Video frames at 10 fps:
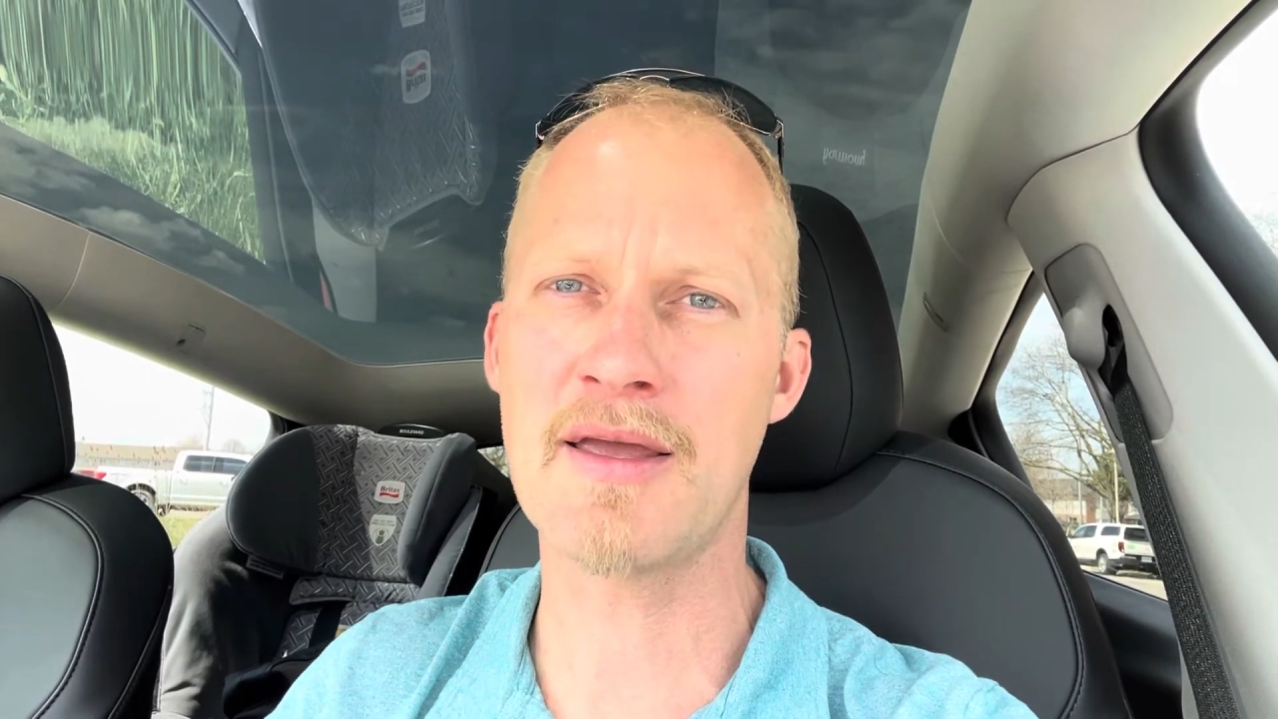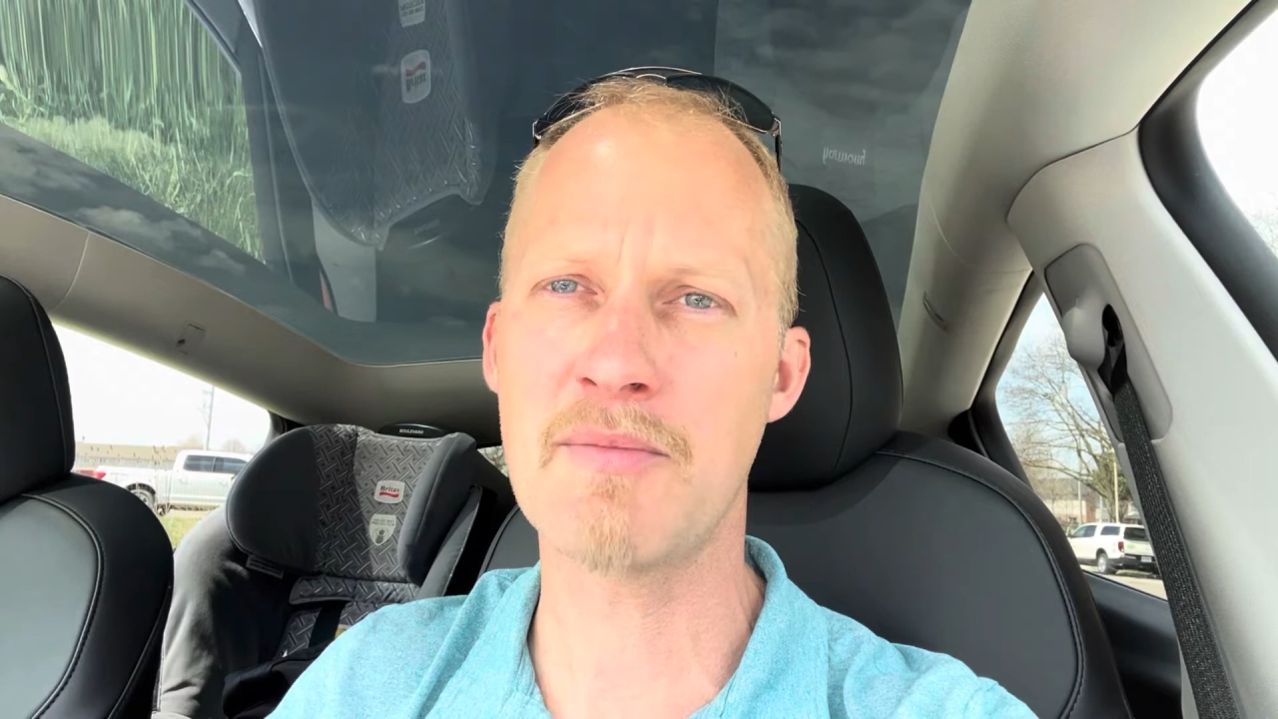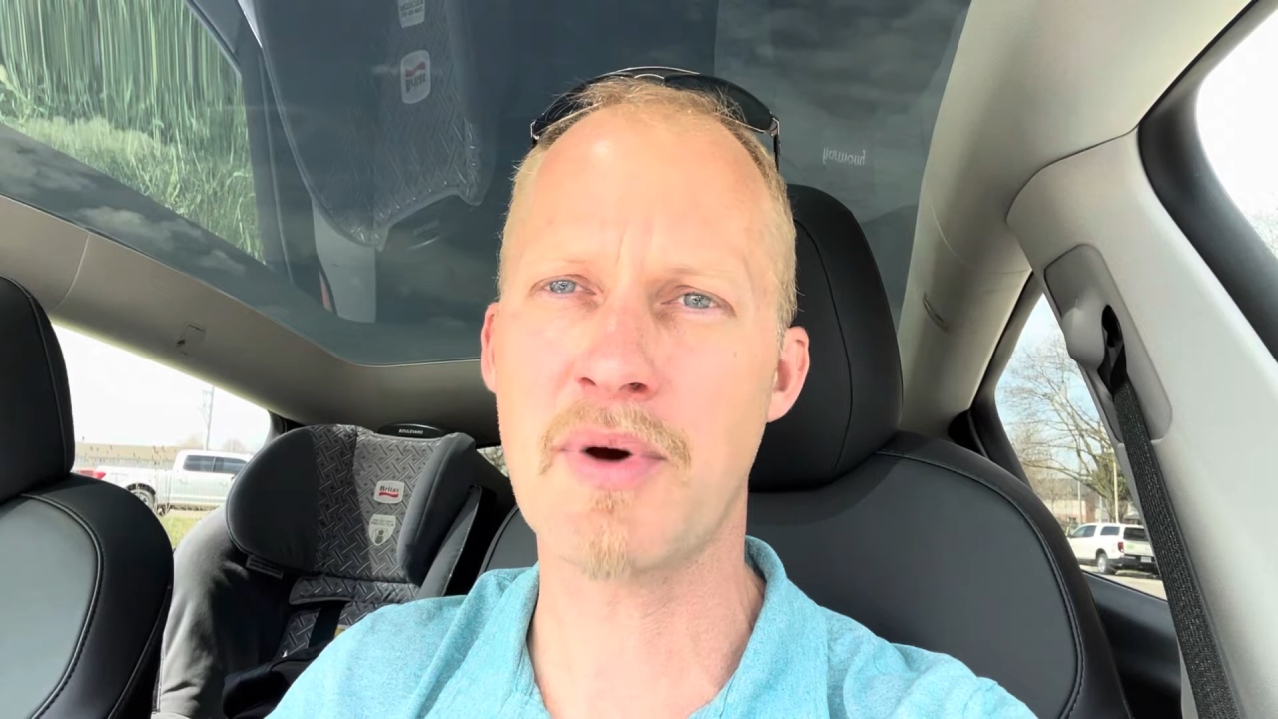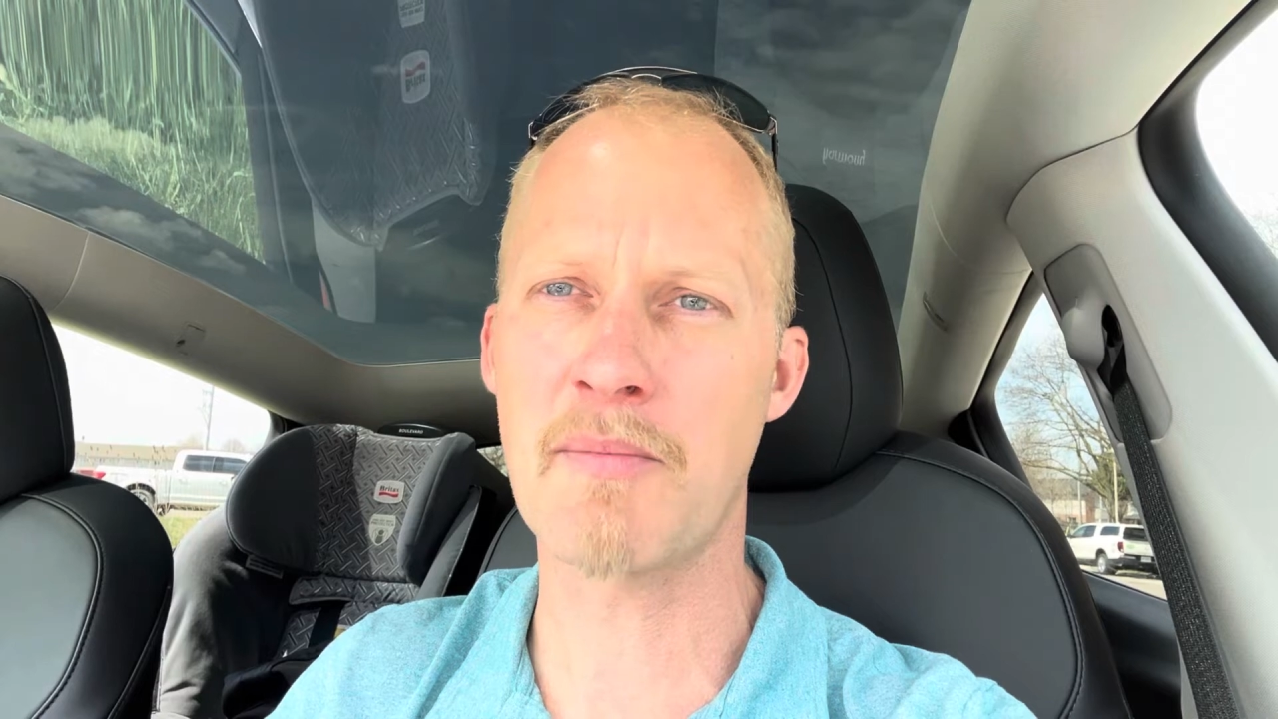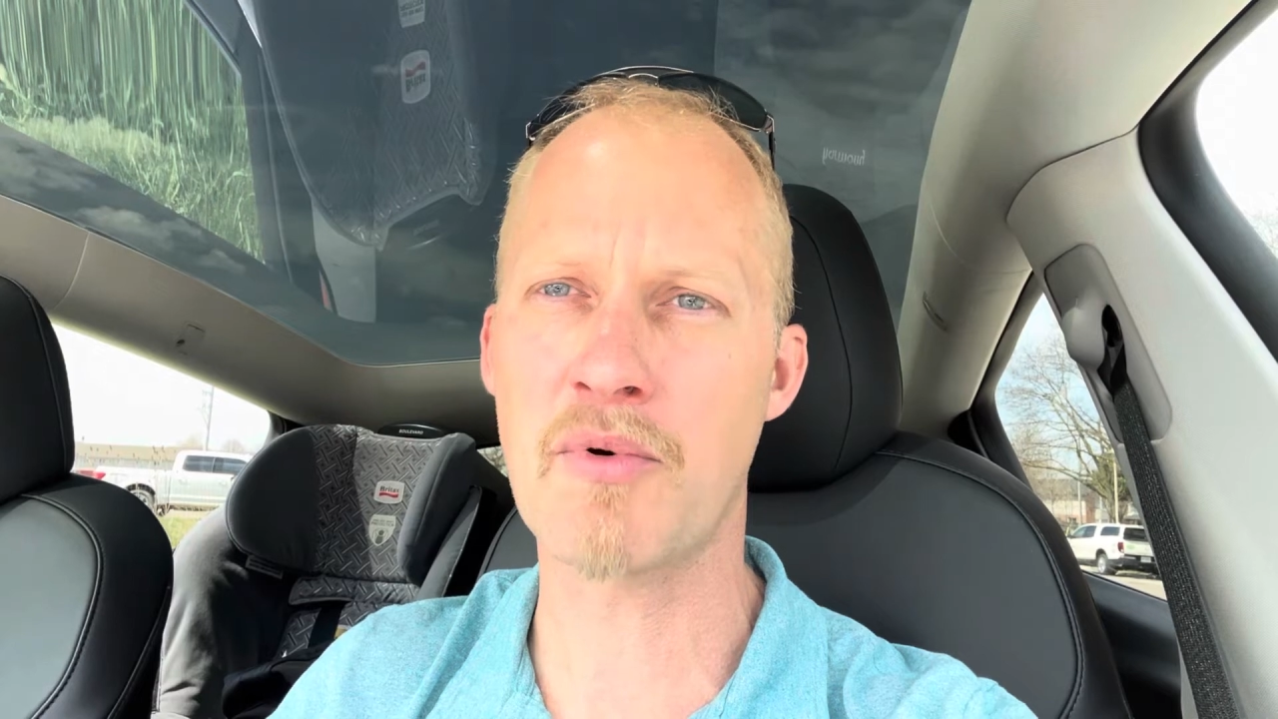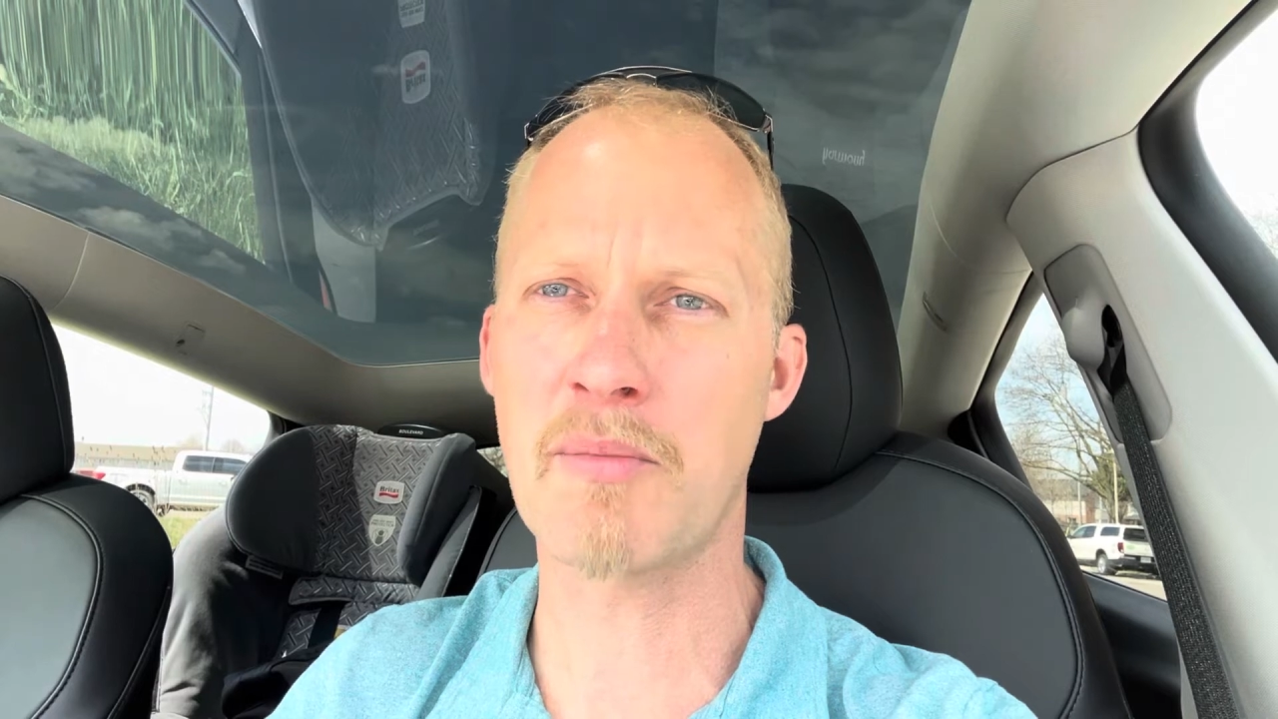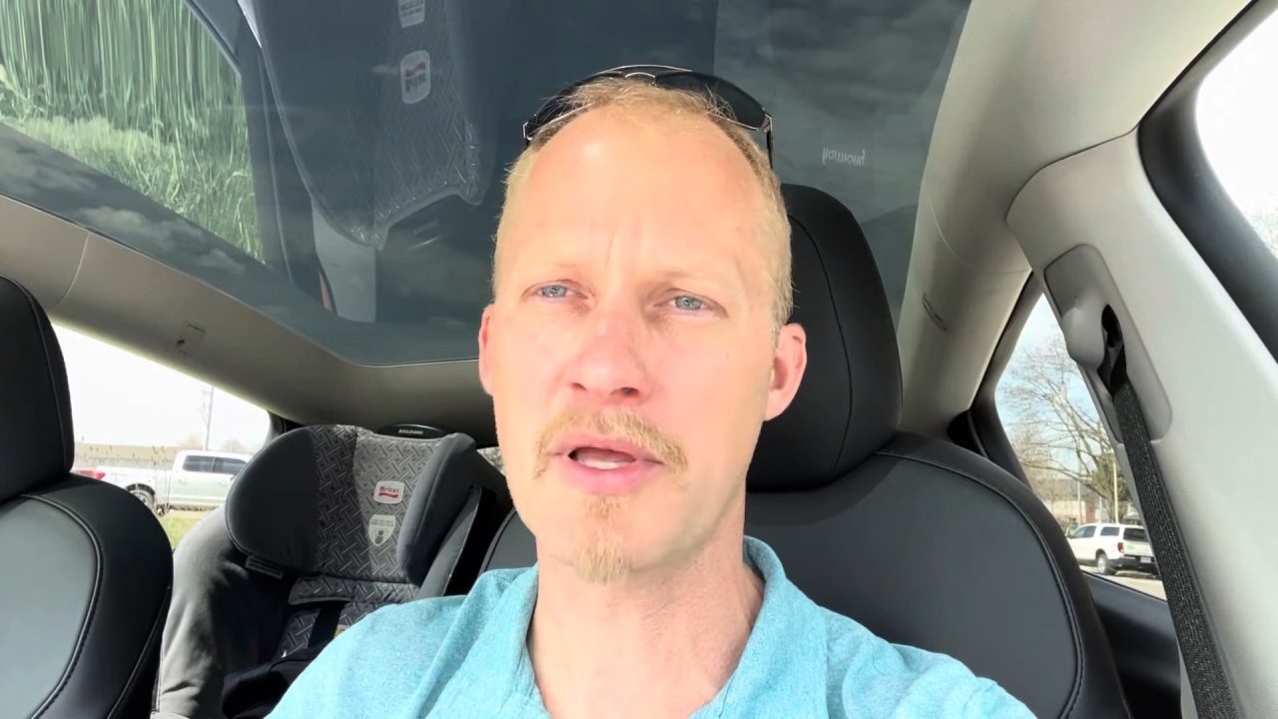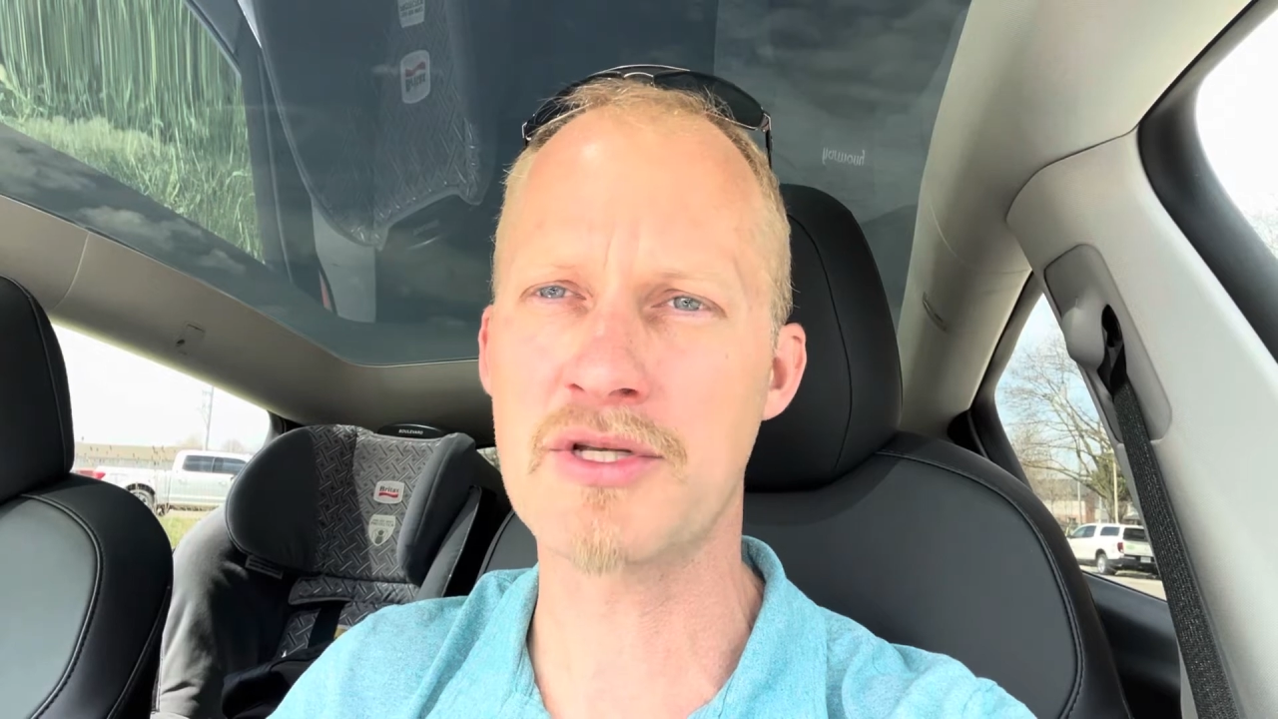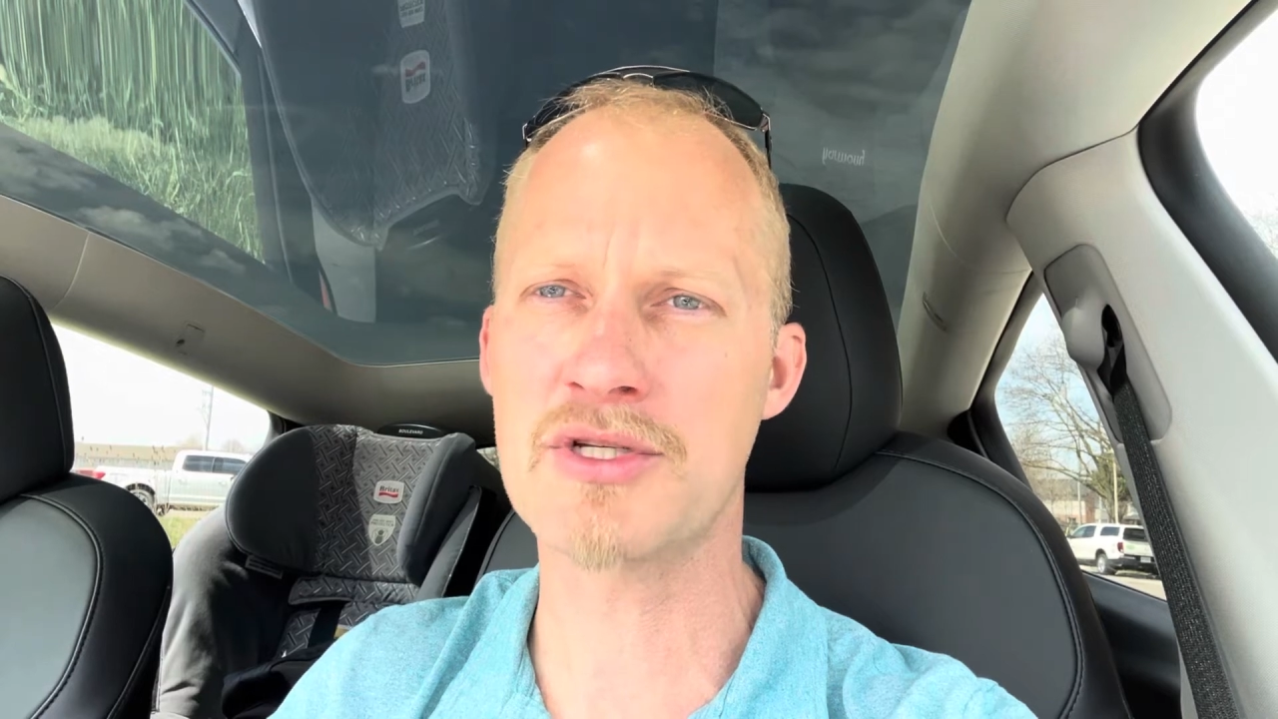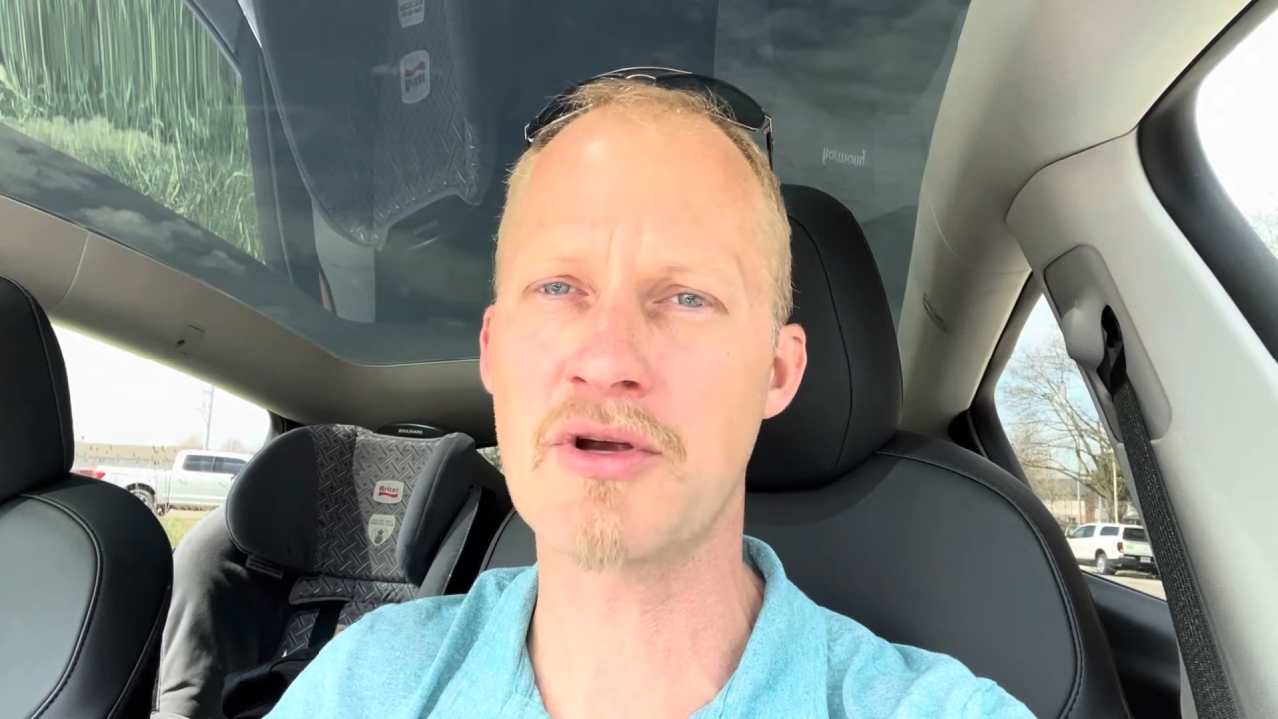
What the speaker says: heat pump replaces